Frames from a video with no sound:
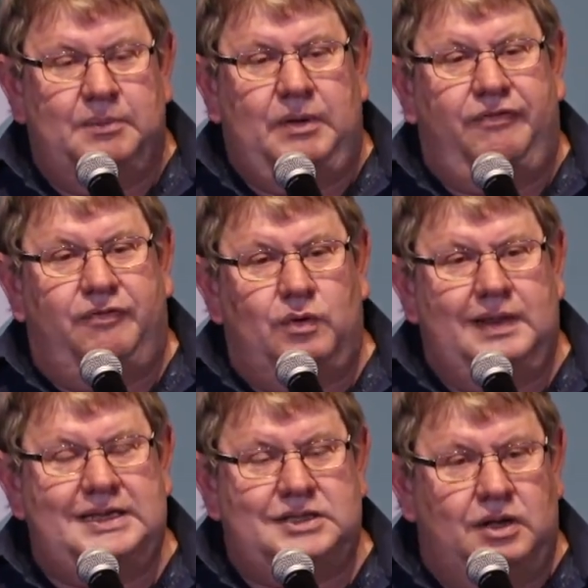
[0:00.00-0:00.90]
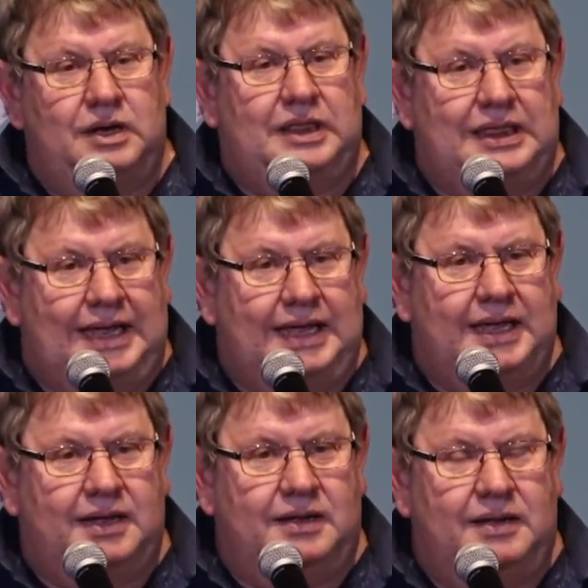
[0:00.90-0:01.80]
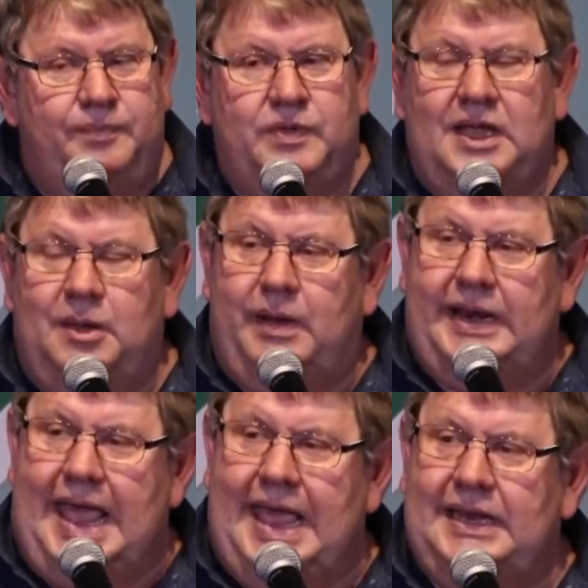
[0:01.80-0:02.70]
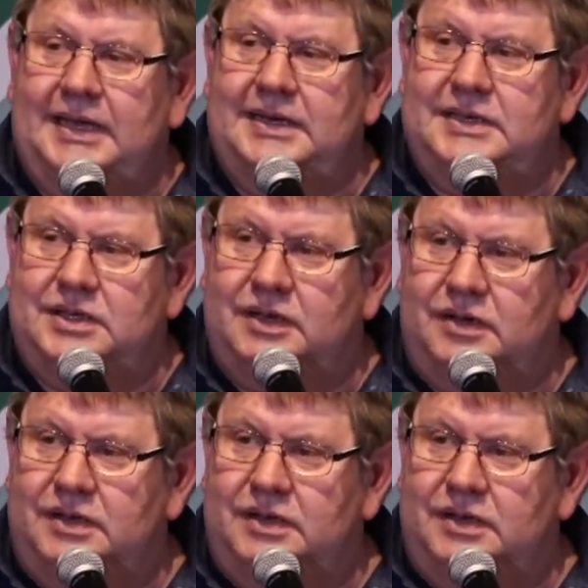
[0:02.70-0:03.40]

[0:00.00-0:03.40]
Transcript: before they started thinking about adding it into the